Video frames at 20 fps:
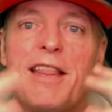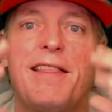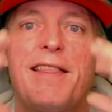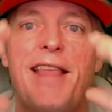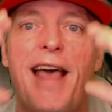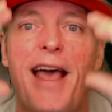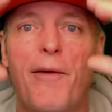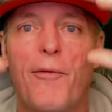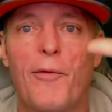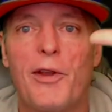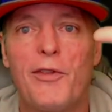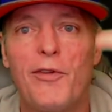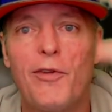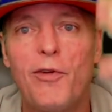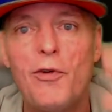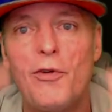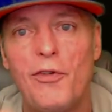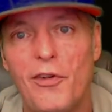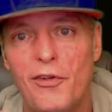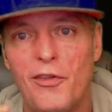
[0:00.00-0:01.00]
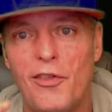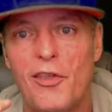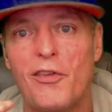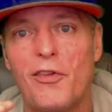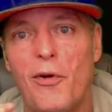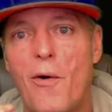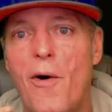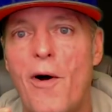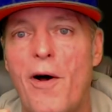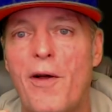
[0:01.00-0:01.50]
that reduces the
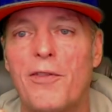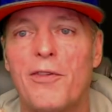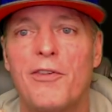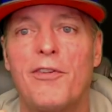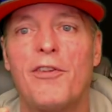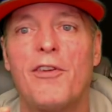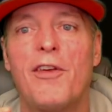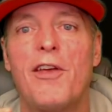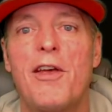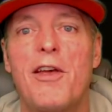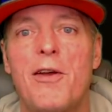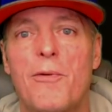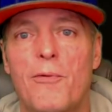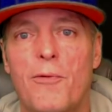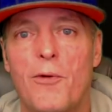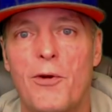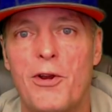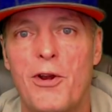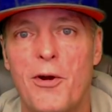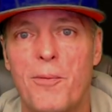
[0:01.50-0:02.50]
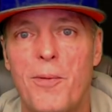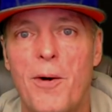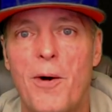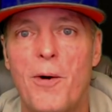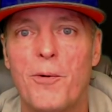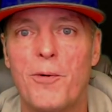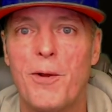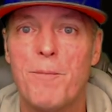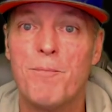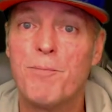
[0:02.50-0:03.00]
taunts for your
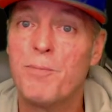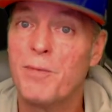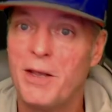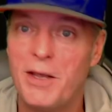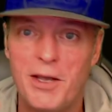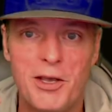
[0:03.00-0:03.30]
opponent.